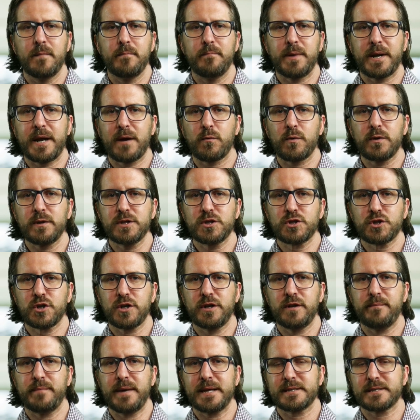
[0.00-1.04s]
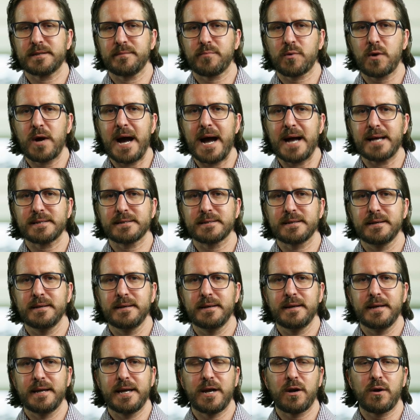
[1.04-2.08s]
But I really shouldn't have been surprised.
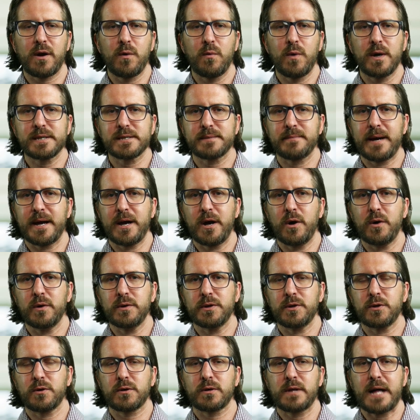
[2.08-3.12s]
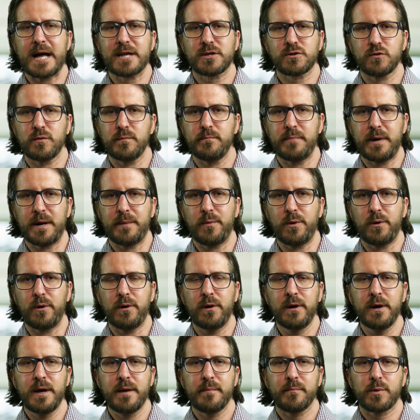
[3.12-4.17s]
Here I was in my own little classroom
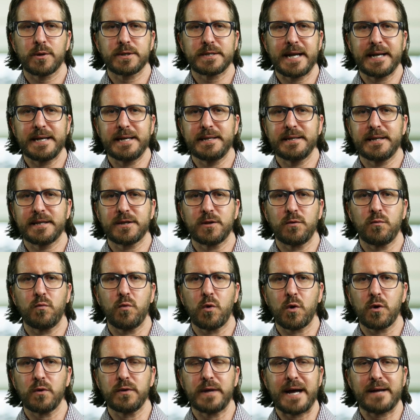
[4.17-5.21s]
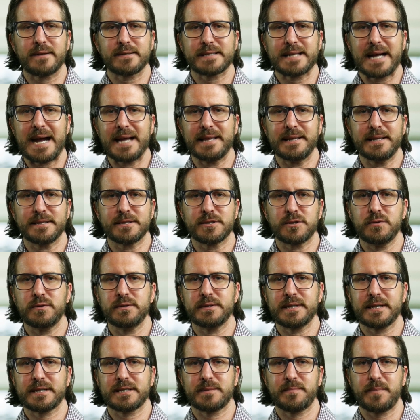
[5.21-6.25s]
bubble, pretending that the world outside that
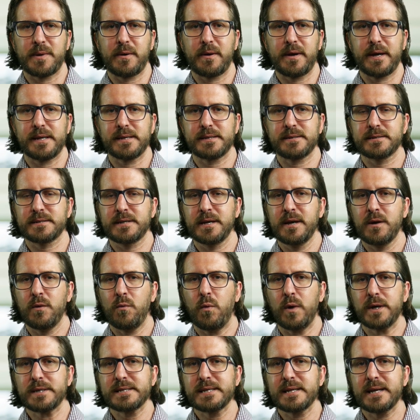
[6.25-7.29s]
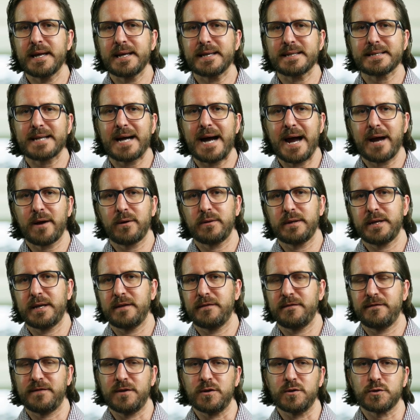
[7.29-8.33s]
students experienced wasn't entirely
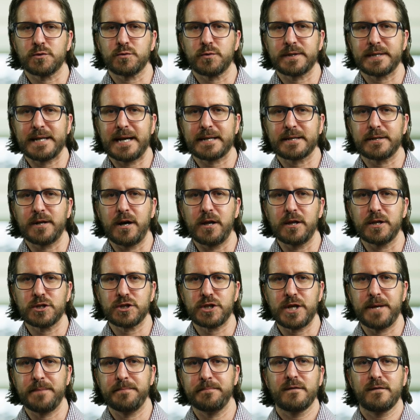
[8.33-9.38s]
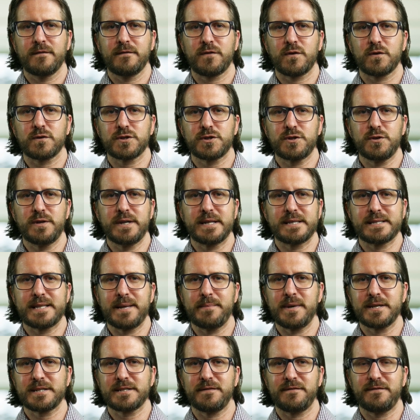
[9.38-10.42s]
infused with technology. For students, they
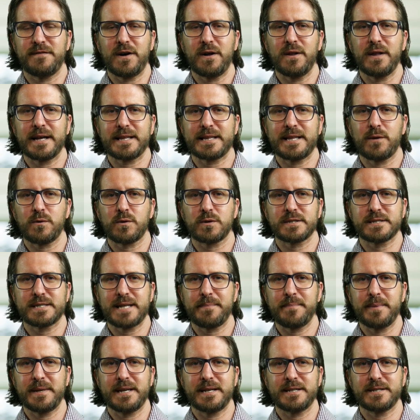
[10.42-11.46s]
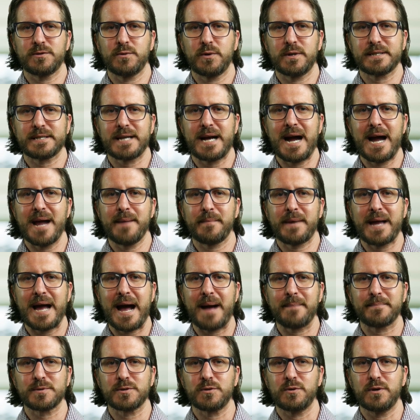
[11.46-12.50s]
must have felt like they were stepping into a time
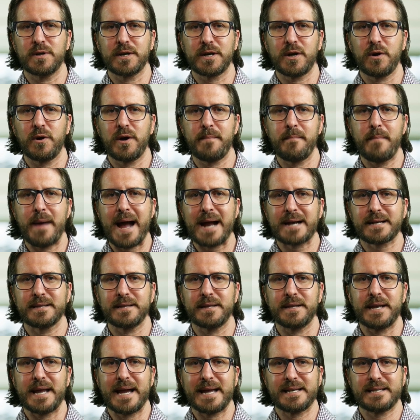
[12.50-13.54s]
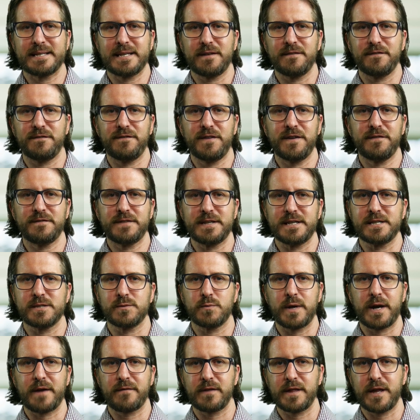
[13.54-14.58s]
capsule and going back to the 1950s
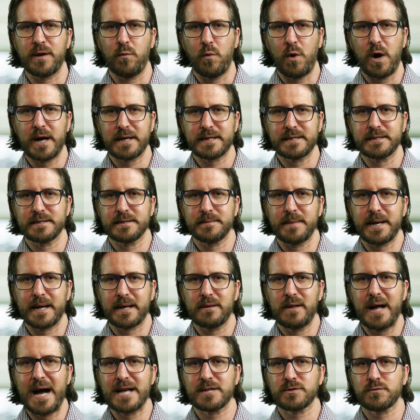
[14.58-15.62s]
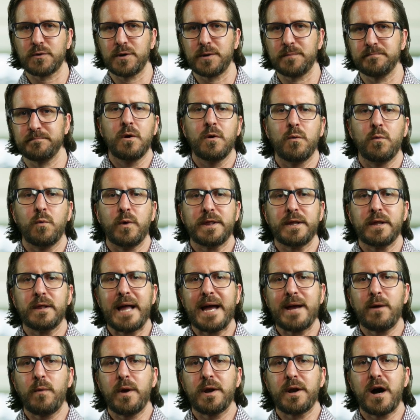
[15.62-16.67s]
whenever they walked into my classroom. When the
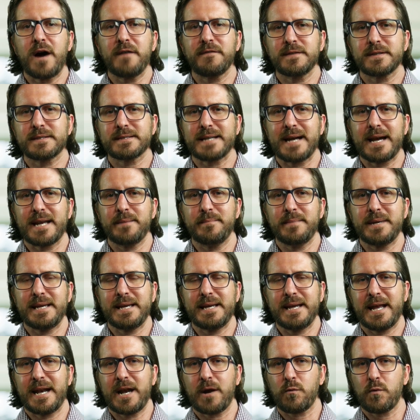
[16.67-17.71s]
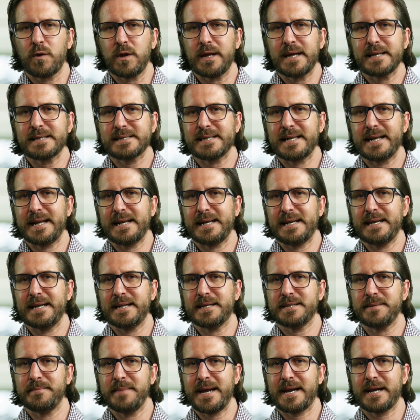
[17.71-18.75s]
light went off inside of me and I realized that I
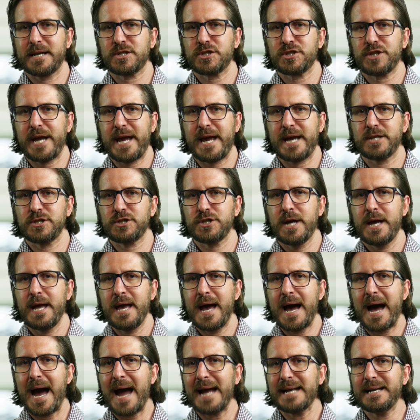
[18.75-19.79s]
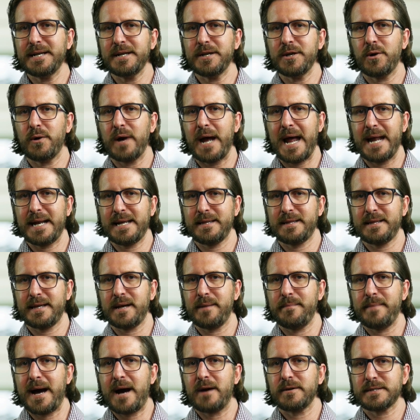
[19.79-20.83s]
needed to make a change, I didn't know anything
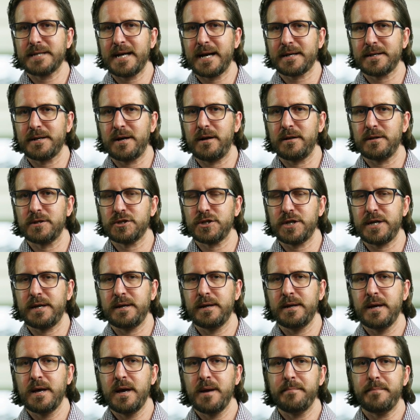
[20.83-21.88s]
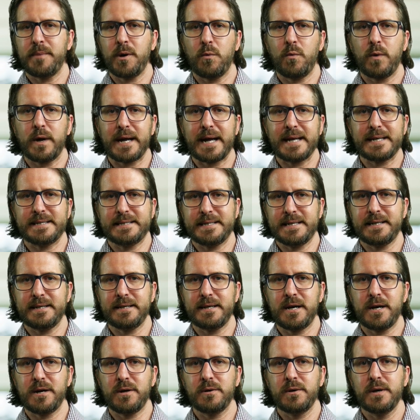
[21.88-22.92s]
about technology. But what I did
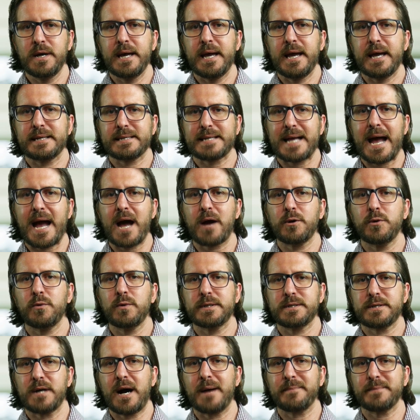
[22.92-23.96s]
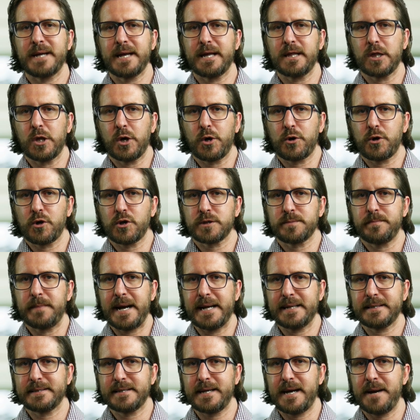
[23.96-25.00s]
know is how to adopt a learner's
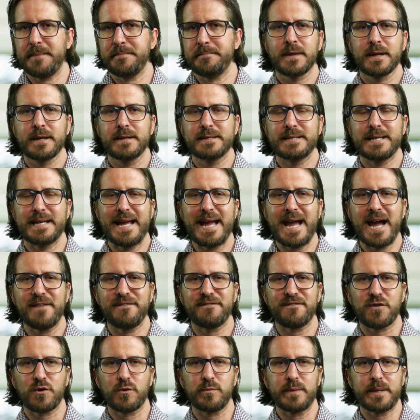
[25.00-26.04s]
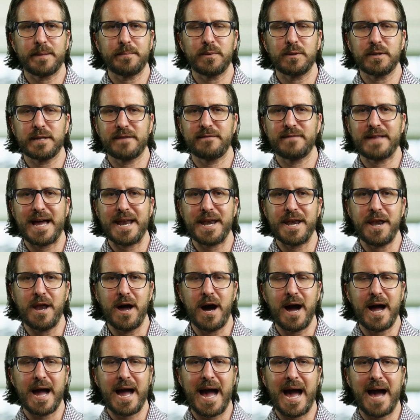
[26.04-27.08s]
mindset. Today, I firmly believe that
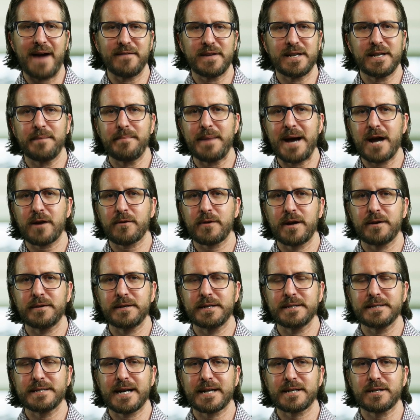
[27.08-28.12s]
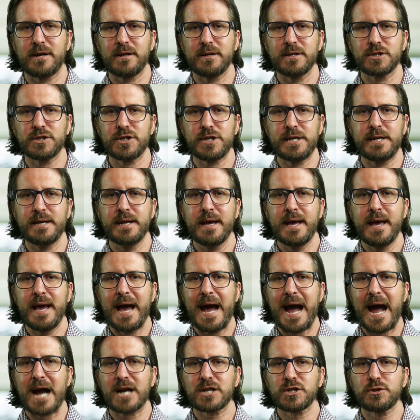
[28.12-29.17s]
not having a background in technology
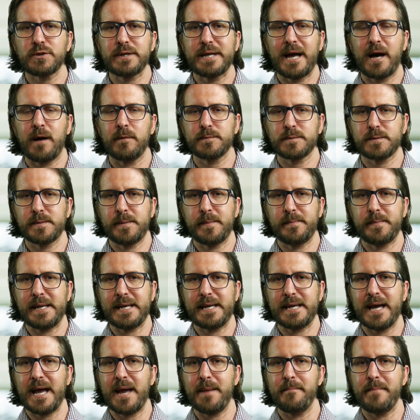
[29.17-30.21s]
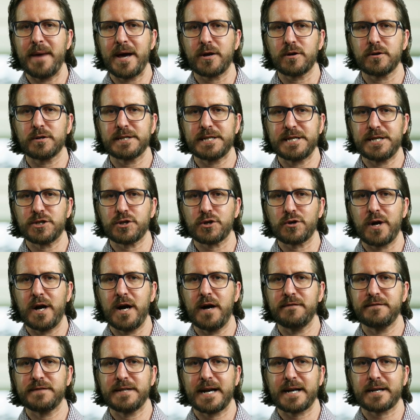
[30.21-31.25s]
actually helps me be a better teacher
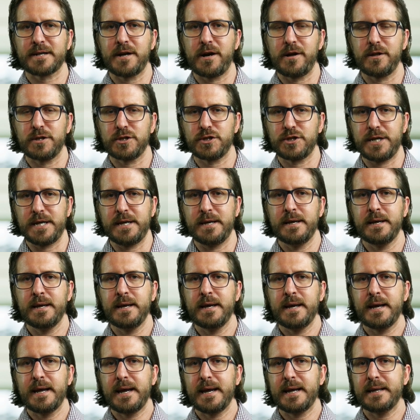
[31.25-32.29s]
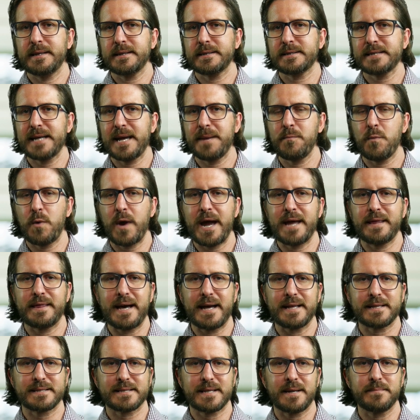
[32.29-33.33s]
of technology. In the same way
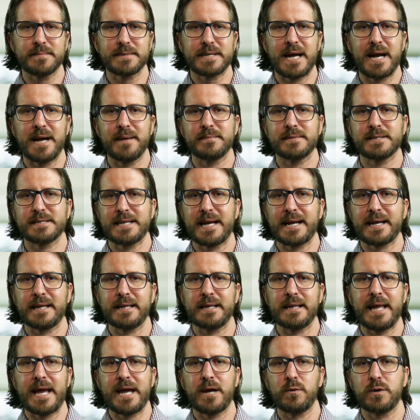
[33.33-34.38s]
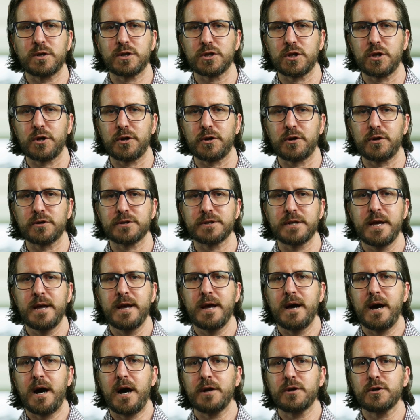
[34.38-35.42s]
that sometimes second language learners
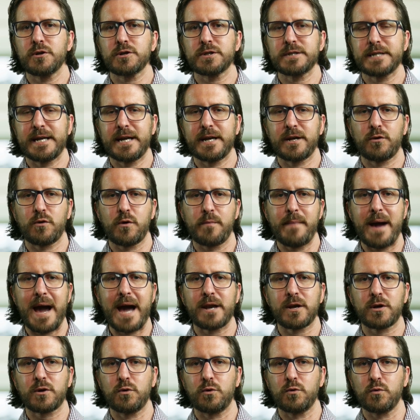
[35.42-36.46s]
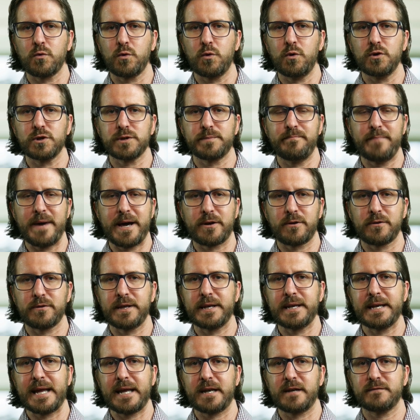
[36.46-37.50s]
understand grammatical rules better
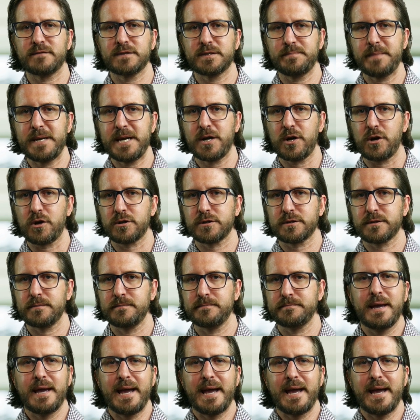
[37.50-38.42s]
than native speakers.